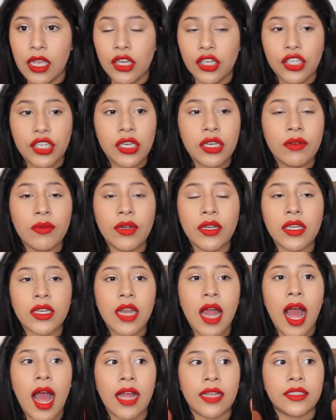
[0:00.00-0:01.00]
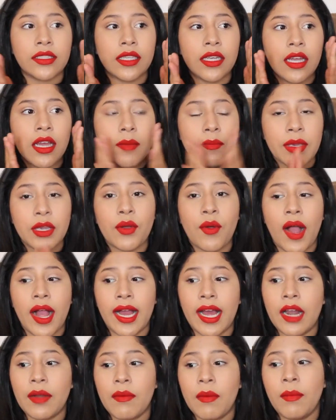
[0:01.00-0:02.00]
She would not be
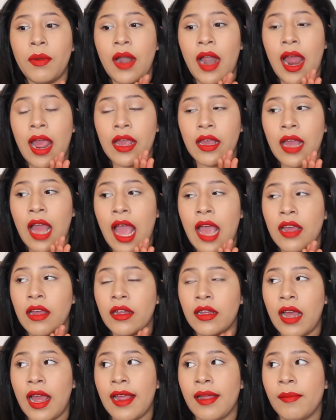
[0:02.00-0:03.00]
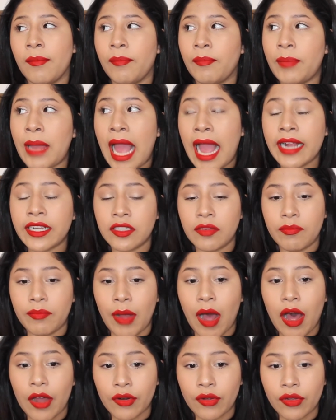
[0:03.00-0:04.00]
quiet. I remember I, I, I packed
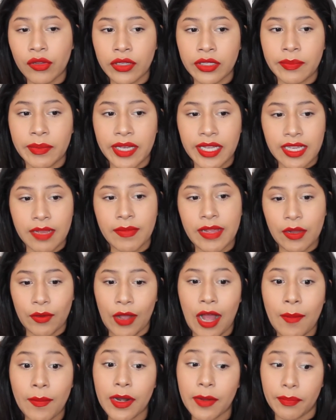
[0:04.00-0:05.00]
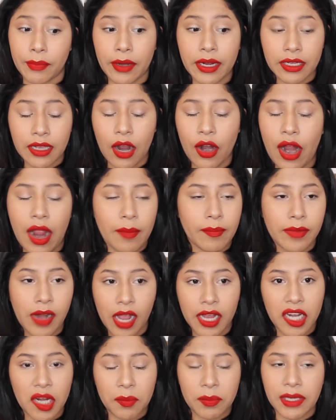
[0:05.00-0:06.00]
bottles because I'm like, well, I'm gonna breast, or I'm
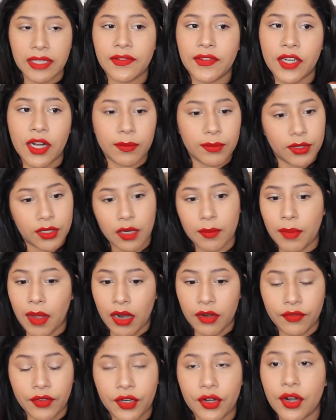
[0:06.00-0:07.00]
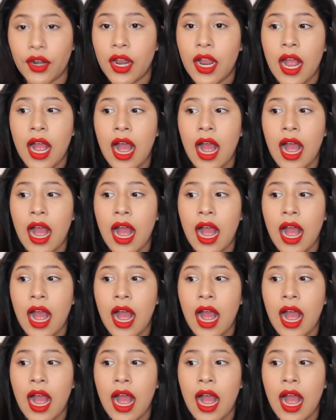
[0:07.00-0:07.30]
not gonna breastfeed her, I'm just gonna bottle feed her.